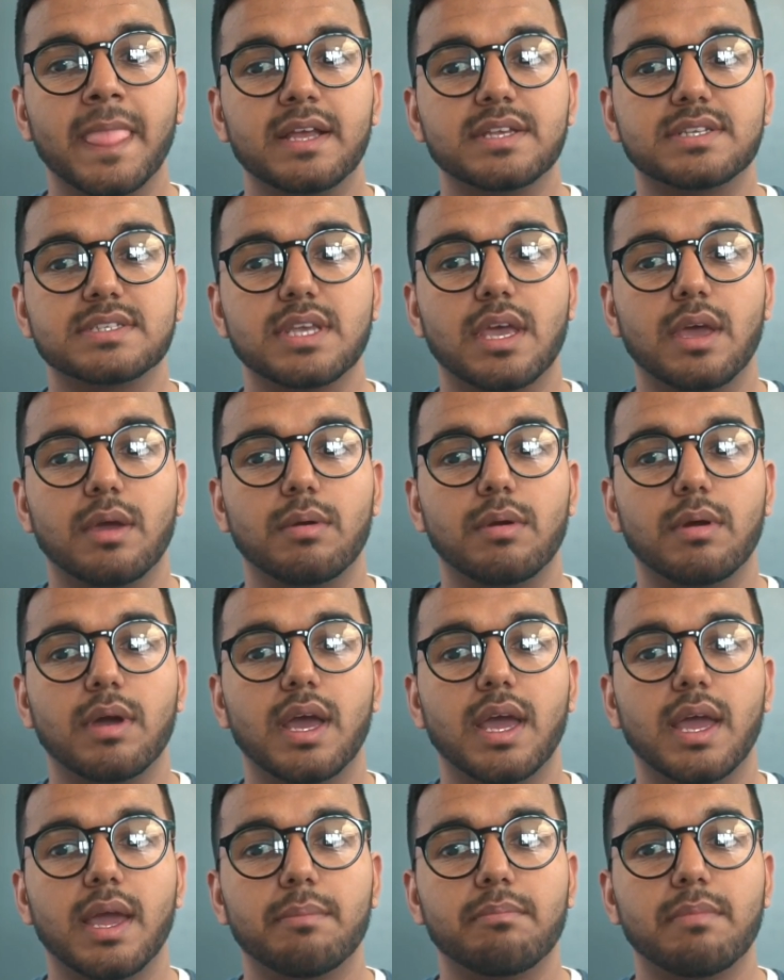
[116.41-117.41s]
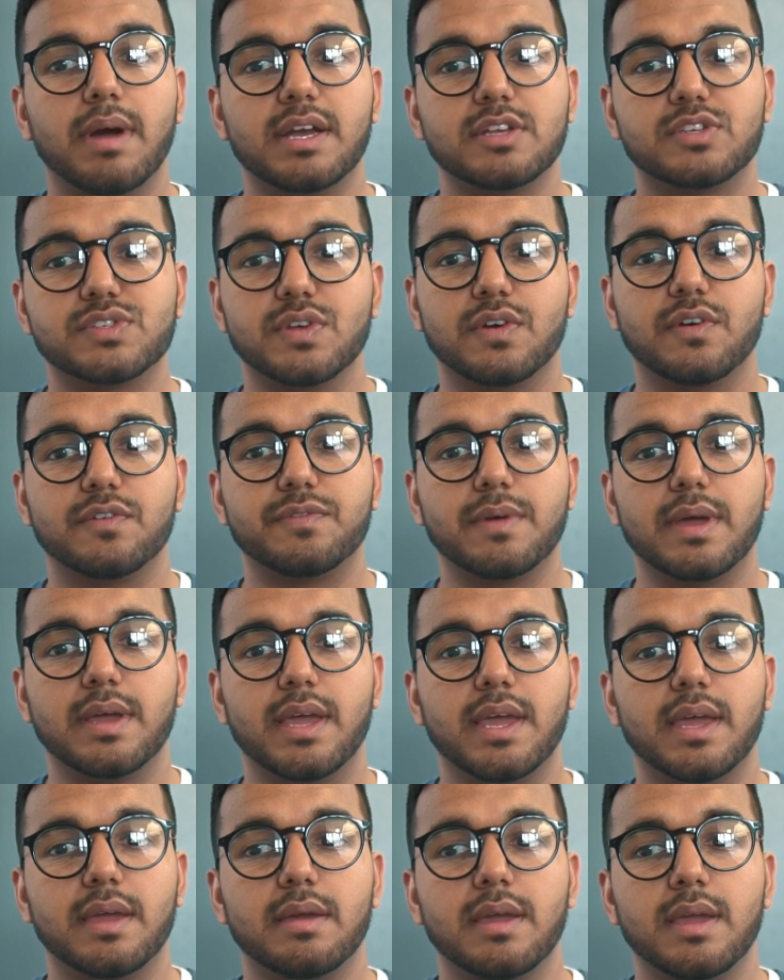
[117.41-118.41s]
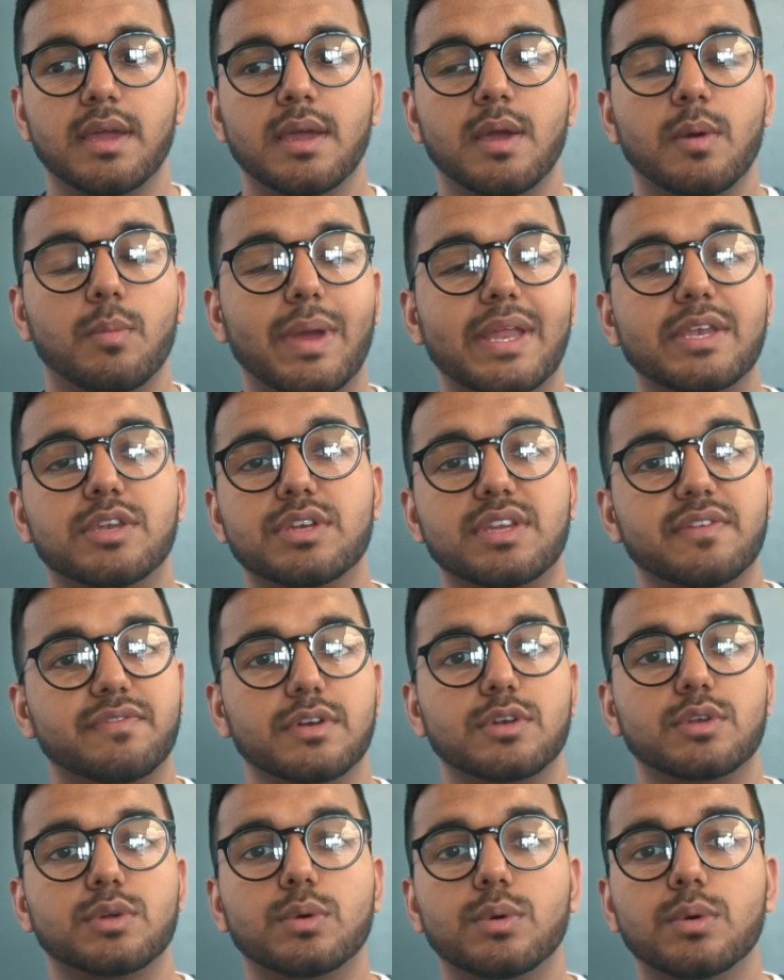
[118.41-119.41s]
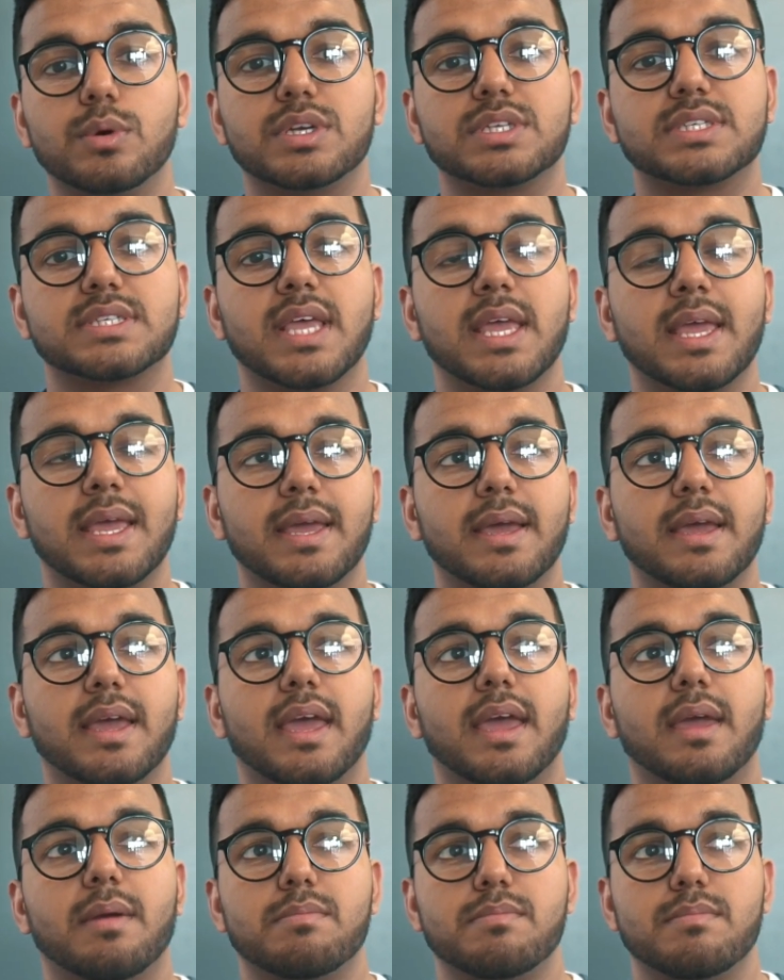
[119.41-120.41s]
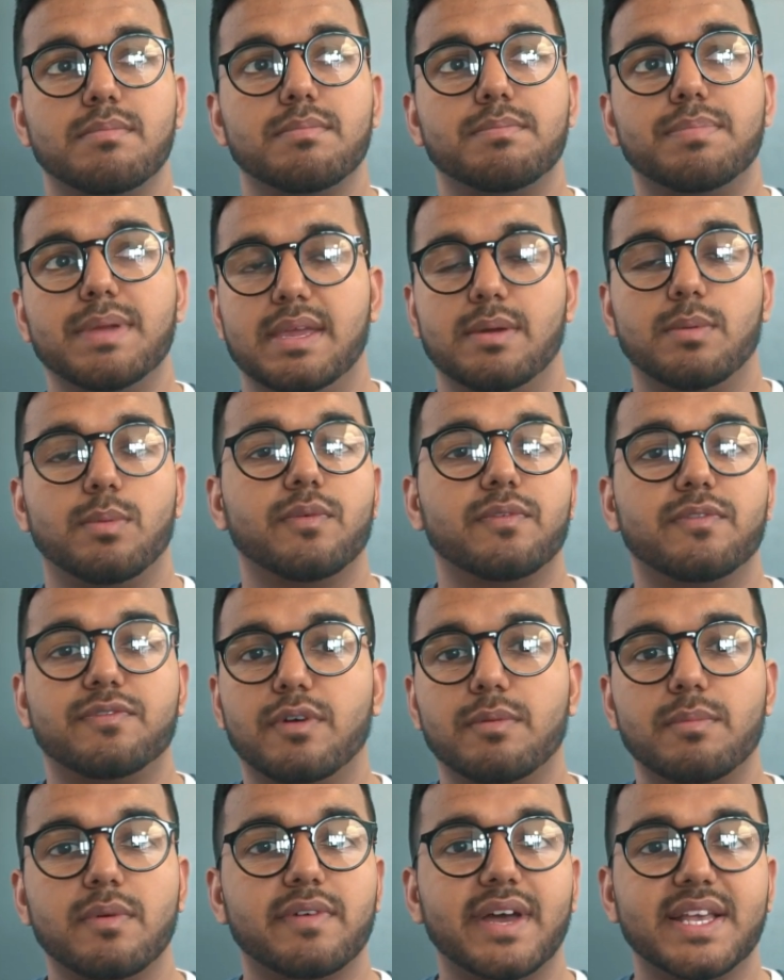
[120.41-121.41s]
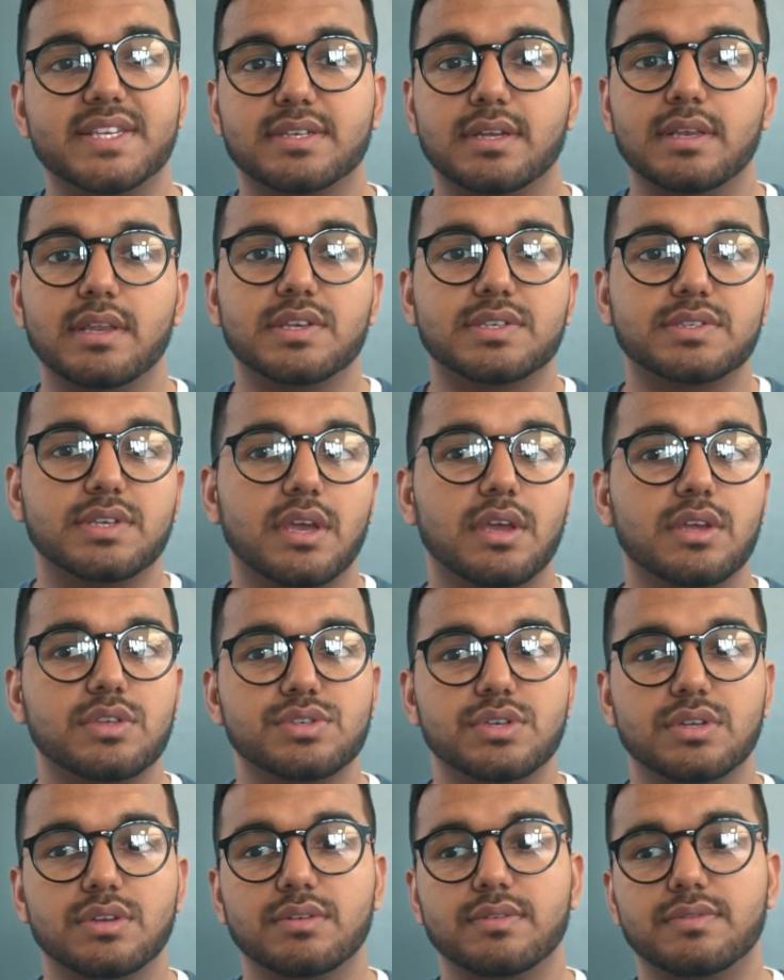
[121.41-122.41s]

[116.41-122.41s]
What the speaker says: So I sort of went to different talks, be it from a vascular surgeon,